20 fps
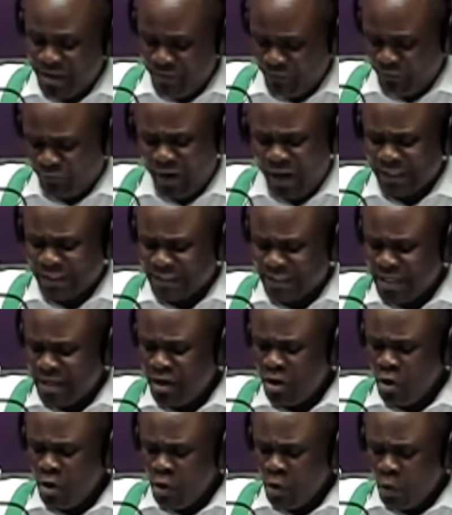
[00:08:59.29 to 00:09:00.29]
In fact,
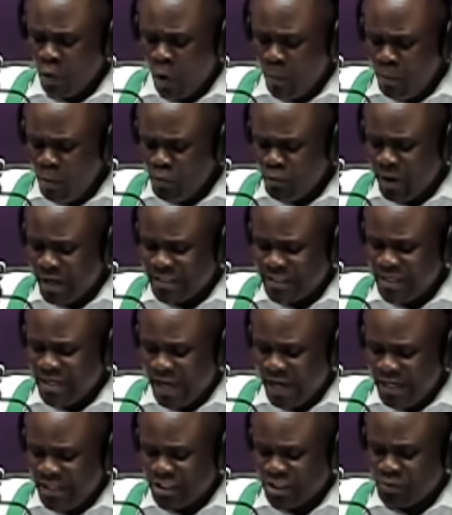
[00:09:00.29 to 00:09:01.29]
Omu raised
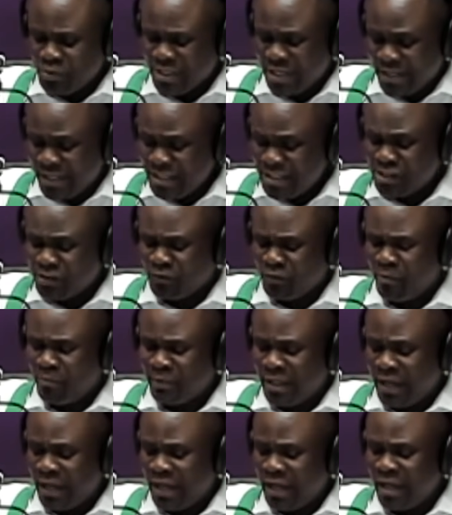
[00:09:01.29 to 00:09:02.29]
the issues, and this is
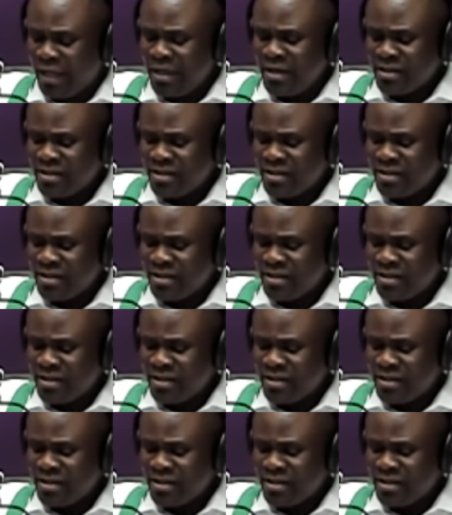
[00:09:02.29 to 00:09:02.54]
from the